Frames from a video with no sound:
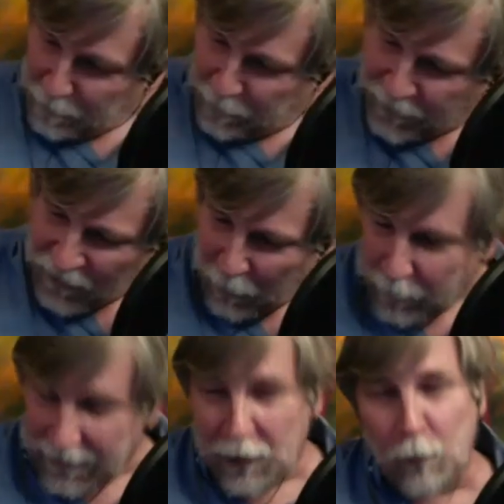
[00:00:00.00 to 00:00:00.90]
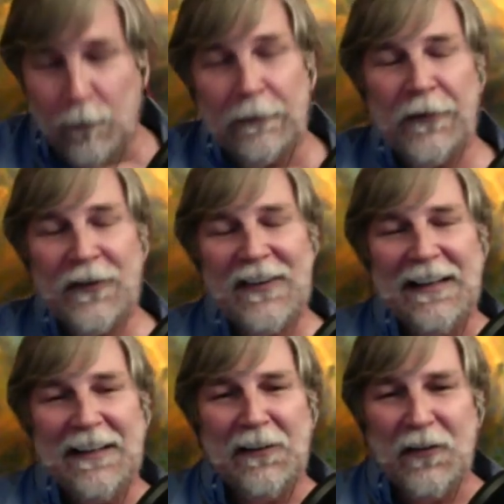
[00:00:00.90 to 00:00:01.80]
so we go over to the
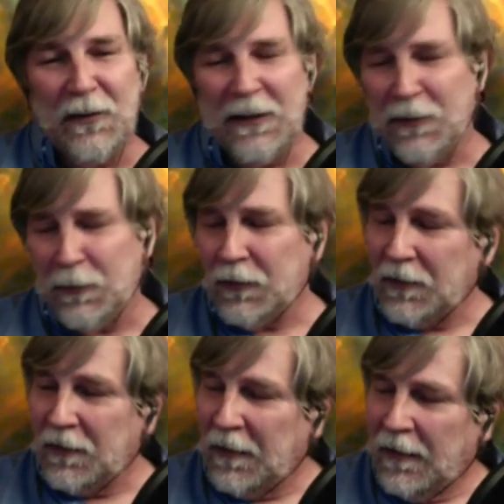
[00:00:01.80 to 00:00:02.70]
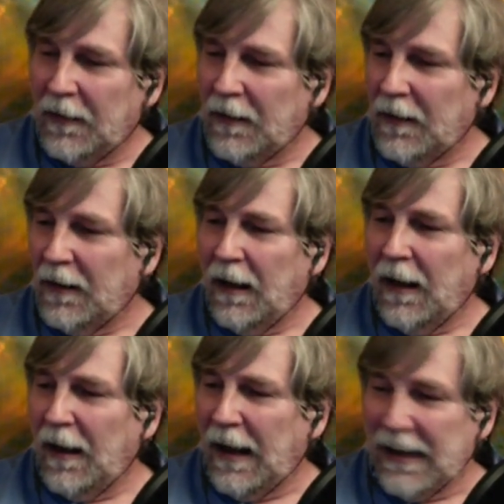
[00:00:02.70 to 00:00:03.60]
CNN studios
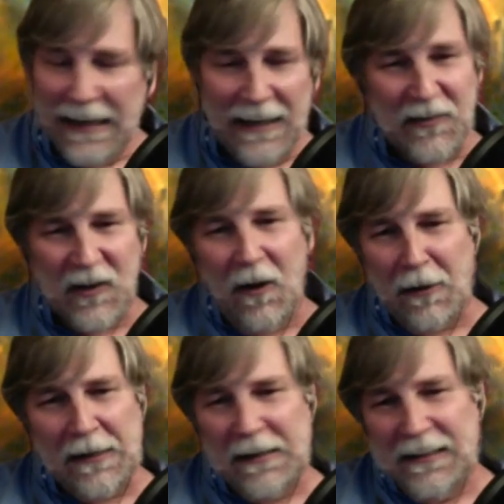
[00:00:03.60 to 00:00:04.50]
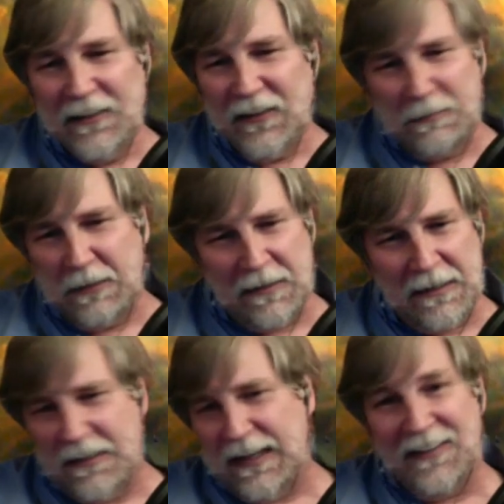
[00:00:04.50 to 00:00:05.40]
and they talk, and it's
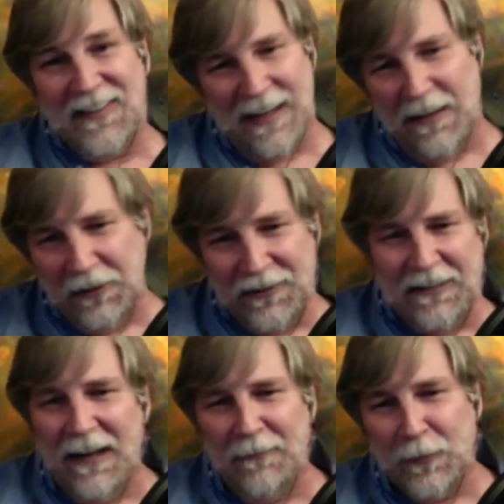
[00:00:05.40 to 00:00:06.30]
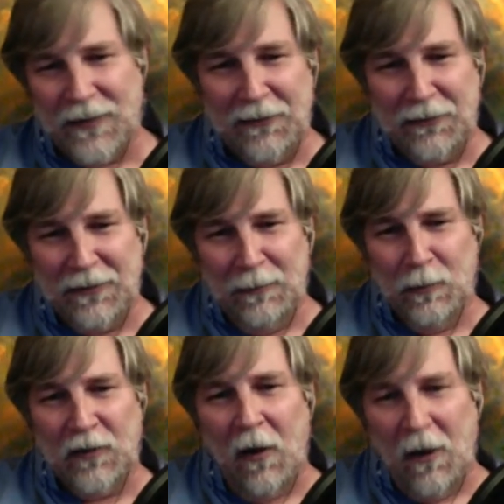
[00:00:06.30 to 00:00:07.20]
intelligent conversation, and
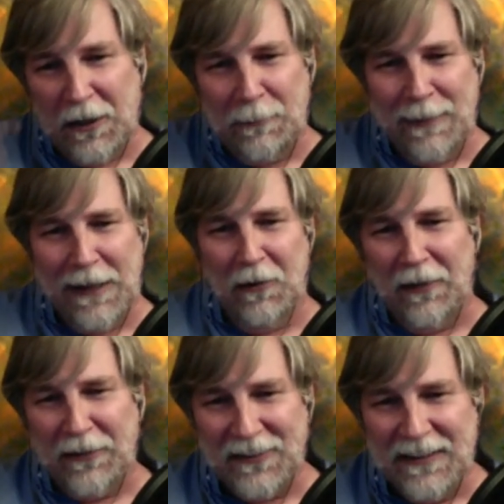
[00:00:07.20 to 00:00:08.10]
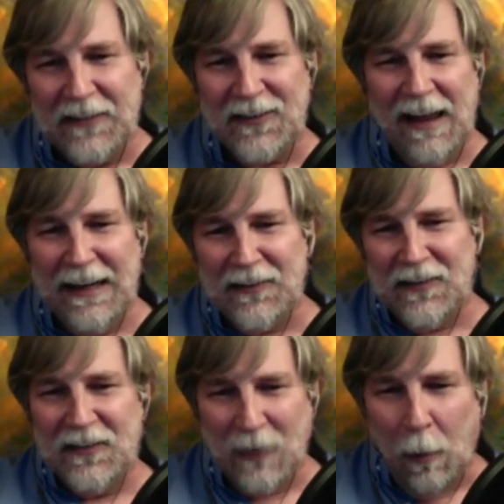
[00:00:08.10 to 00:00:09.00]
we're talking about all of this neat
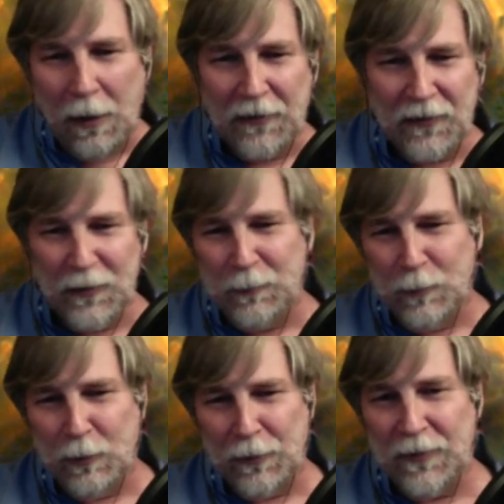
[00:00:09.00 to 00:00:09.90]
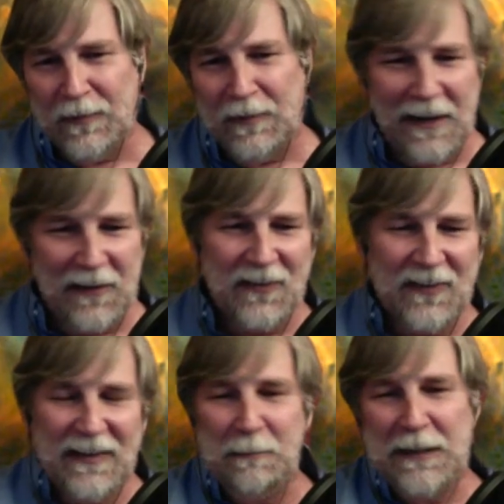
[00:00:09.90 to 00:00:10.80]
science and so on and so forth. And then they
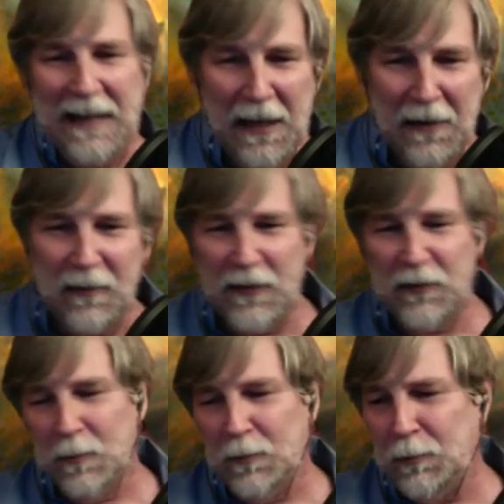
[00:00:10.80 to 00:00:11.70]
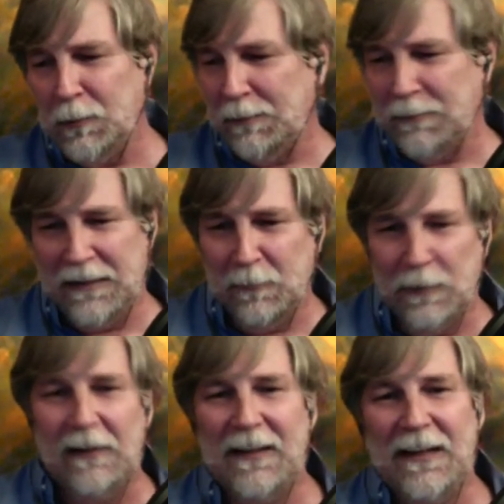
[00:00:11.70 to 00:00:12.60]
sit me down in this room. I'm
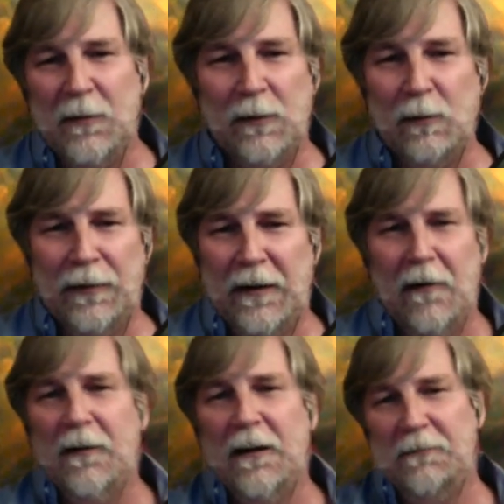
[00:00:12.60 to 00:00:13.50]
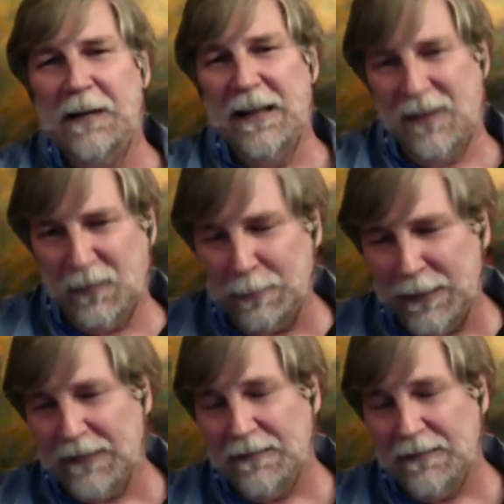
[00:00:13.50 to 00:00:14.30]
really the only one there, and I've got this big